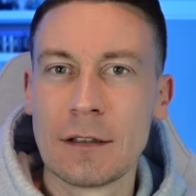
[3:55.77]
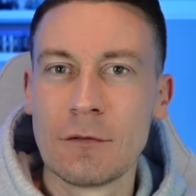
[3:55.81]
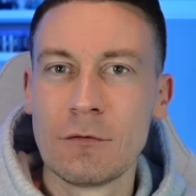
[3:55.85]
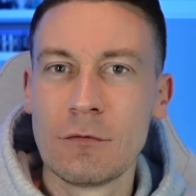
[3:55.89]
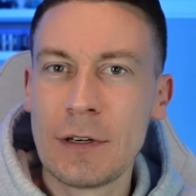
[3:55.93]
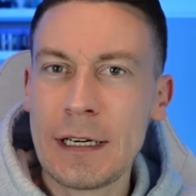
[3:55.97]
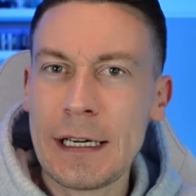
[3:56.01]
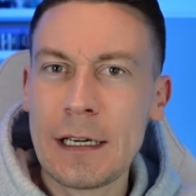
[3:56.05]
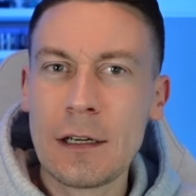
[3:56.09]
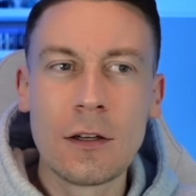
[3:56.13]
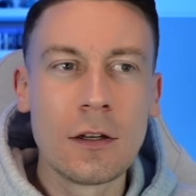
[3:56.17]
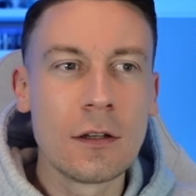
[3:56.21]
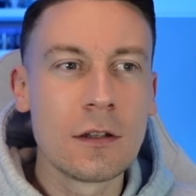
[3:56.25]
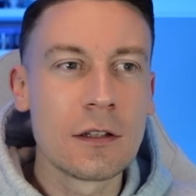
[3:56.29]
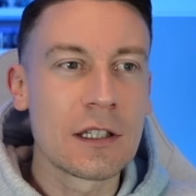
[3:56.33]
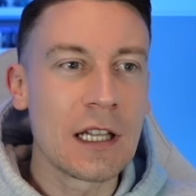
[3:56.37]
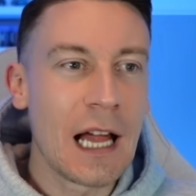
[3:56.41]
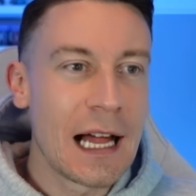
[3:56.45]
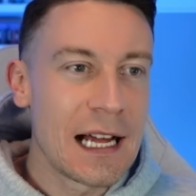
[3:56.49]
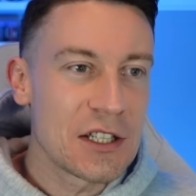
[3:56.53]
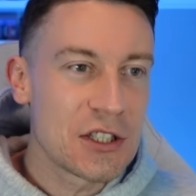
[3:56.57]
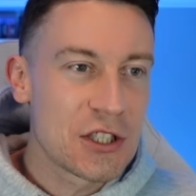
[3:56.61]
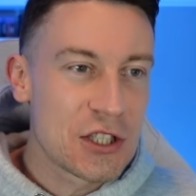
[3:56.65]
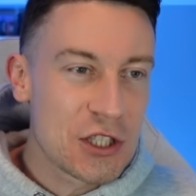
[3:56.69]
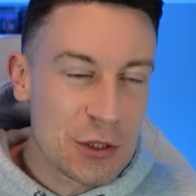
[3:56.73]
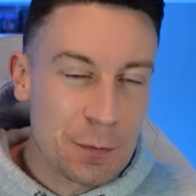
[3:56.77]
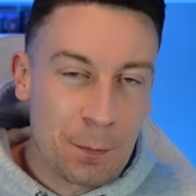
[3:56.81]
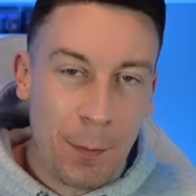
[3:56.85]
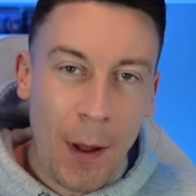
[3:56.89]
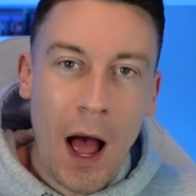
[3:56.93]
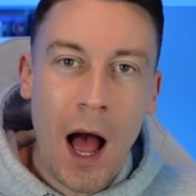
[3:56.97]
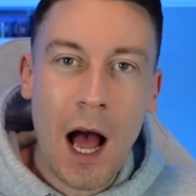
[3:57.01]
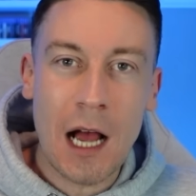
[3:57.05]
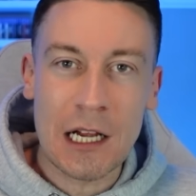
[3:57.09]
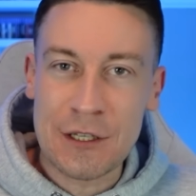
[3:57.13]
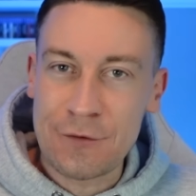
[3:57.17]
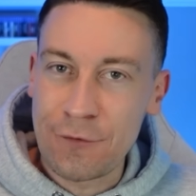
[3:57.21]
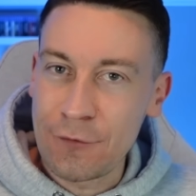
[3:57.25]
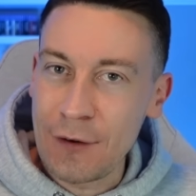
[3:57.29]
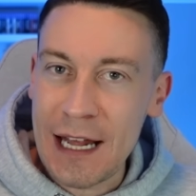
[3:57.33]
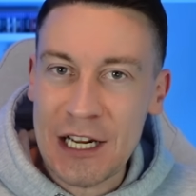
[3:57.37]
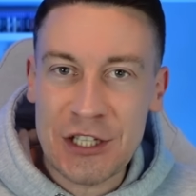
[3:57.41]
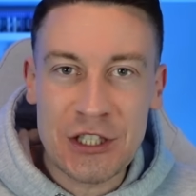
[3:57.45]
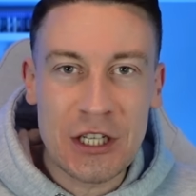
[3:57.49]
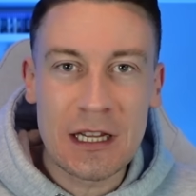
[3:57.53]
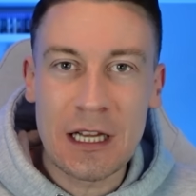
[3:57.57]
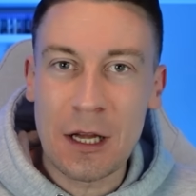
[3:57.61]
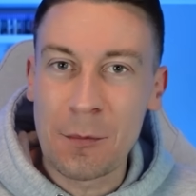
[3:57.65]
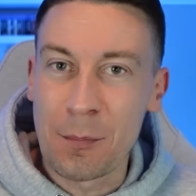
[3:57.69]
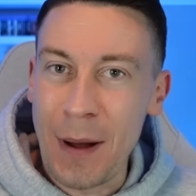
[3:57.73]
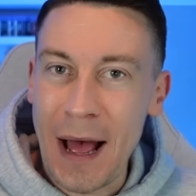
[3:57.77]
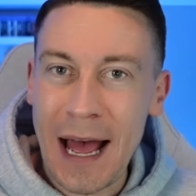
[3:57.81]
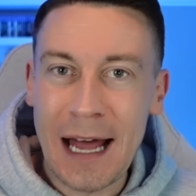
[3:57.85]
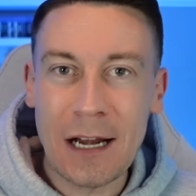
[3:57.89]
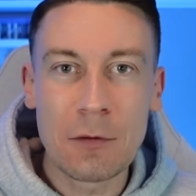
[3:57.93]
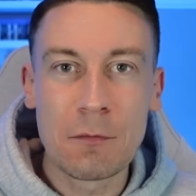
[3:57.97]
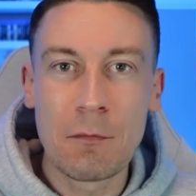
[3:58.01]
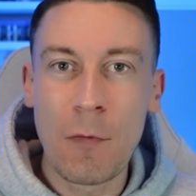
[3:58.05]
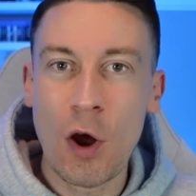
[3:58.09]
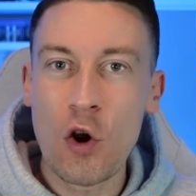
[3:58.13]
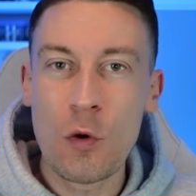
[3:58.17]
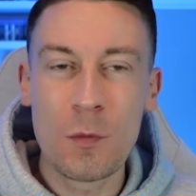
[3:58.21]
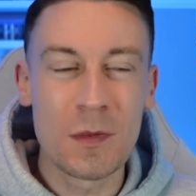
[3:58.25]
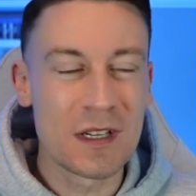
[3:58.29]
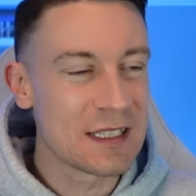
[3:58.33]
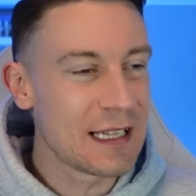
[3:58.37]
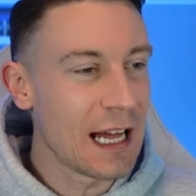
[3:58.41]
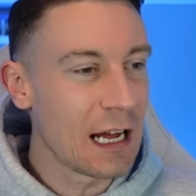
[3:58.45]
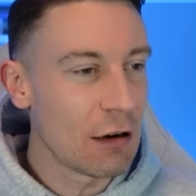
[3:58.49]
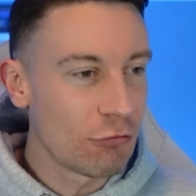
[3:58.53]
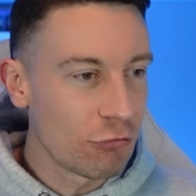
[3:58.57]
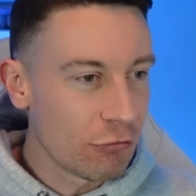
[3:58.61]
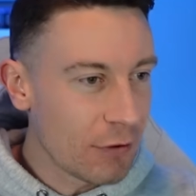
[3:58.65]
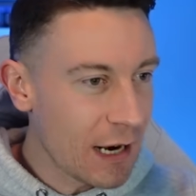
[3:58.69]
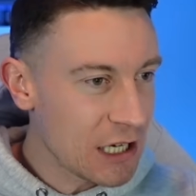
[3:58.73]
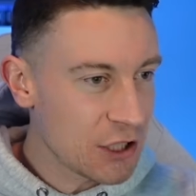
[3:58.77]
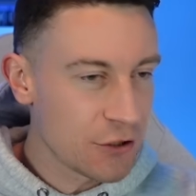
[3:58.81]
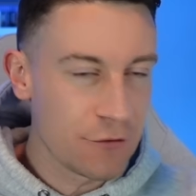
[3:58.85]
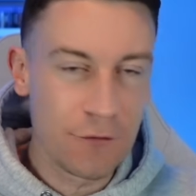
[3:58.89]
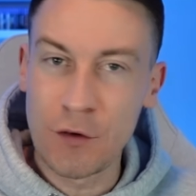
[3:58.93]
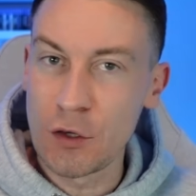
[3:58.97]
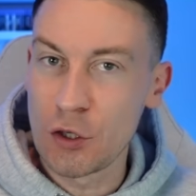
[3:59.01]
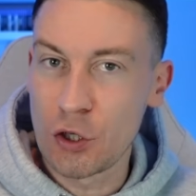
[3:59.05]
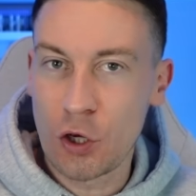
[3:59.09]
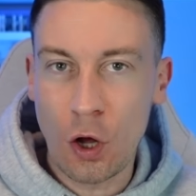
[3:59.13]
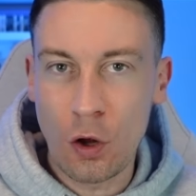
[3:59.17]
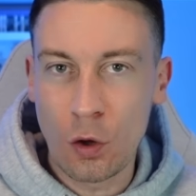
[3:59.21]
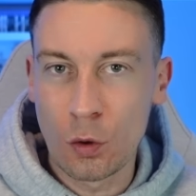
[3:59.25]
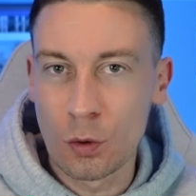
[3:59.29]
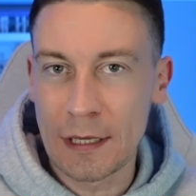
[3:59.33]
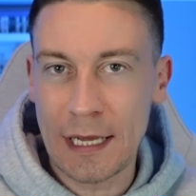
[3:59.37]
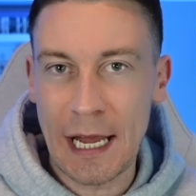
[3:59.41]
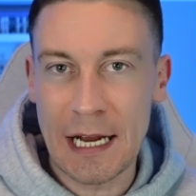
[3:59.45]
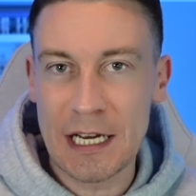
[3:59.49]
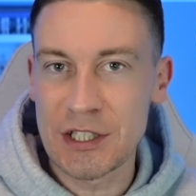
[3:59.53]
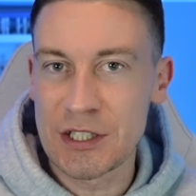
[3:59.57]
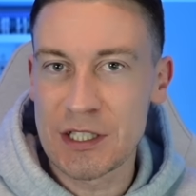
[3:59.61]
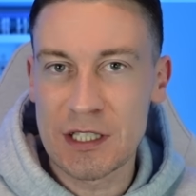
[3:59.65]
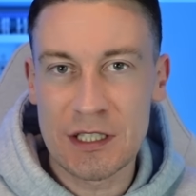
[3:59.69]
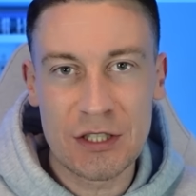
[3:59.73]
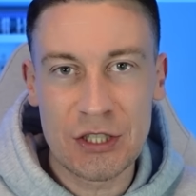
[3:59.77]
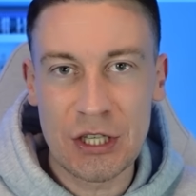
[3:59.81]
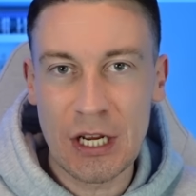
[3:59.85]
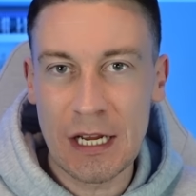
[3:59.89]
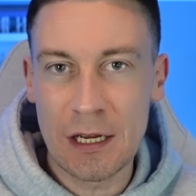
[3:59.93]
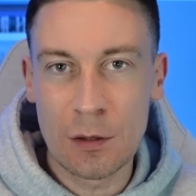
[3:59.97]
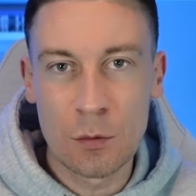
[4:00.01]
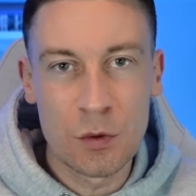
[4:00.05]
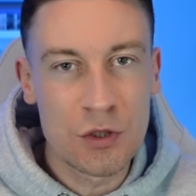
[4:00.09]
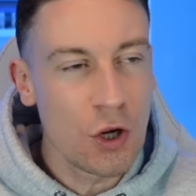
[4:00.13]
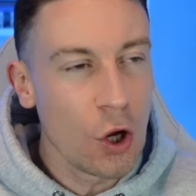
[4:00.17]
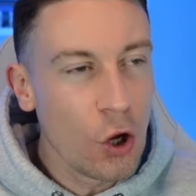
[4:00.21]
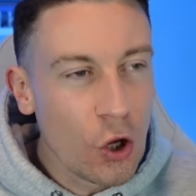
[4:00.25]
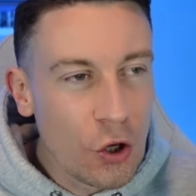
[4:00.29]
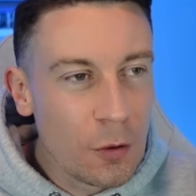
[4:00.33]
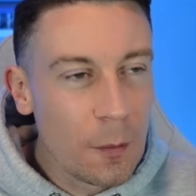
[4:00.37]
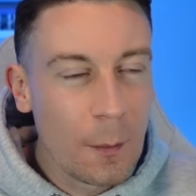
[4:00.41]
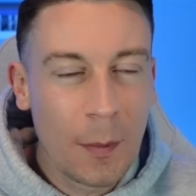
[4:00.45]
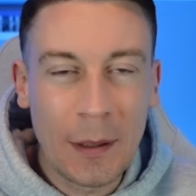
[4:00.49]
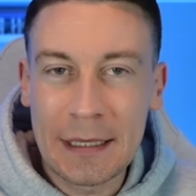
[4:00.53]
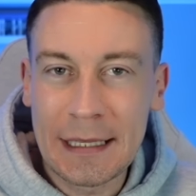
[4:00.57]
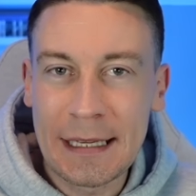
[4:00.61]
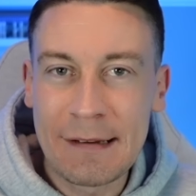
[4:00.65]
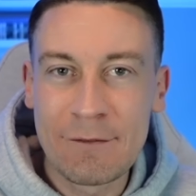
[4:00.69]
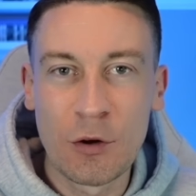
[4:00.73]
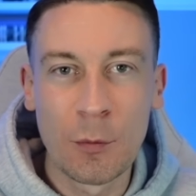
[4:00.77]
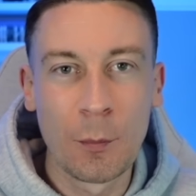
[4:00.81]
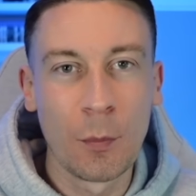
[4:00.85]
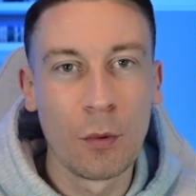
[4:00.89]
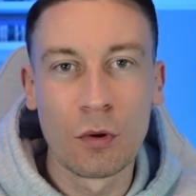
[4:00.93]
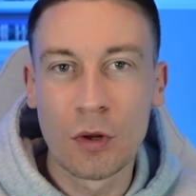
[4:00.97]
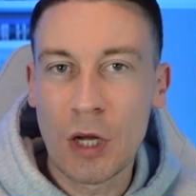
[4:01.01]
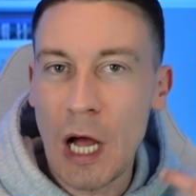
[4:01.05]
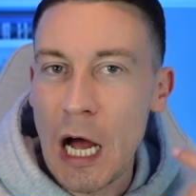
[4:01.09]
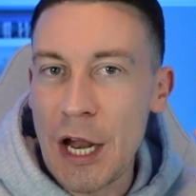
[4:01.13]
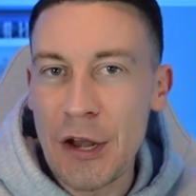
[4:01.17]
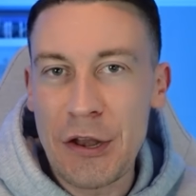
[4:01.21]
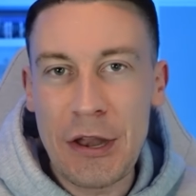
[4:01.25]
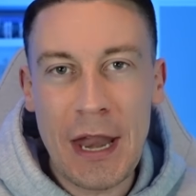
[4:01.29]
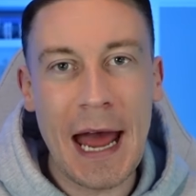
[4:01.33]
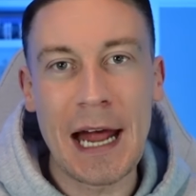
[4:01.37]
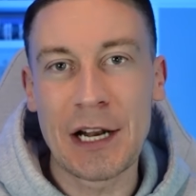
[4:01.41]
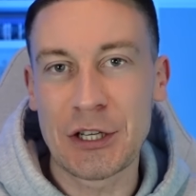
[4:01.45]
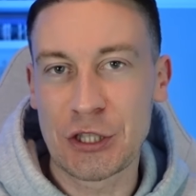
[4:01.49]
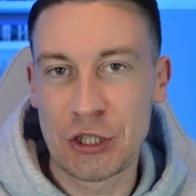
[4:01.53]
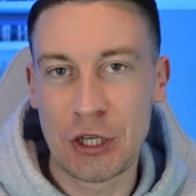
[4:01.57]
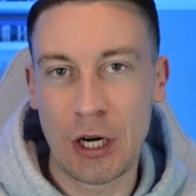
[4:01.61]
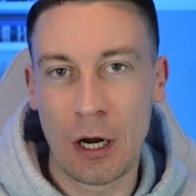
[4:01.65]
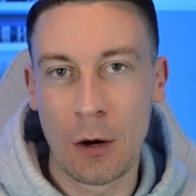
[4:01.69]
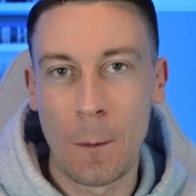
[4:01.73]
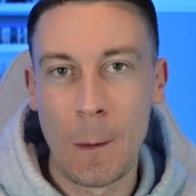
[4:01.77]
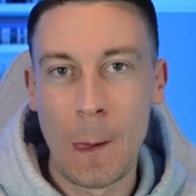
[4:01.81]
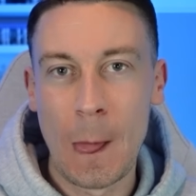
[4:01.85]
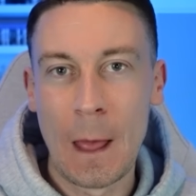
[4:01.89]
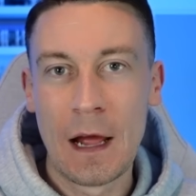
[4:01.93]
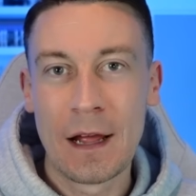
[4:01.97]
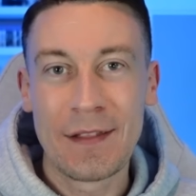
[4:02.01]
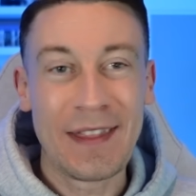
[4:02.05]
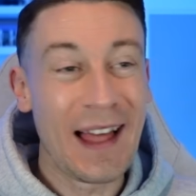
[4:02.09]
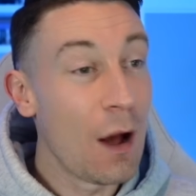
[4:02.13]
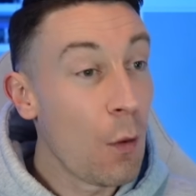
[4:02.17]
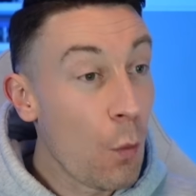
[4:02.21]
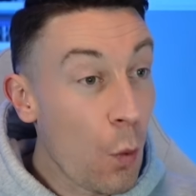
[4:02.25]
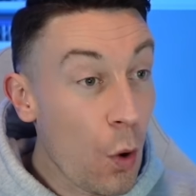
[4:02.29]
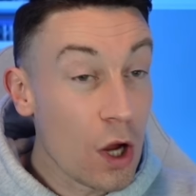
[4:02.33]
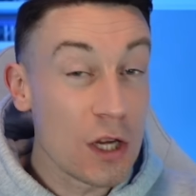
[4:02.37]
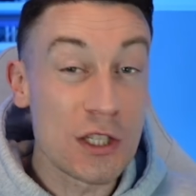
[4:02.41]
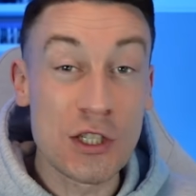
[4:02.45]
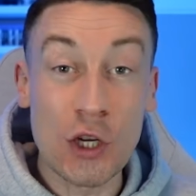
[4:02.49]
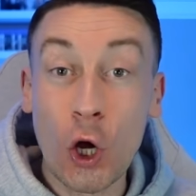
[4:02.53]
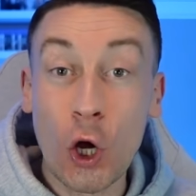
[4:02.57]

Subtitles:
Real, like, sparks, flash in the pan moments. That Rashford goal against City was unbelievable. Garnacho, that was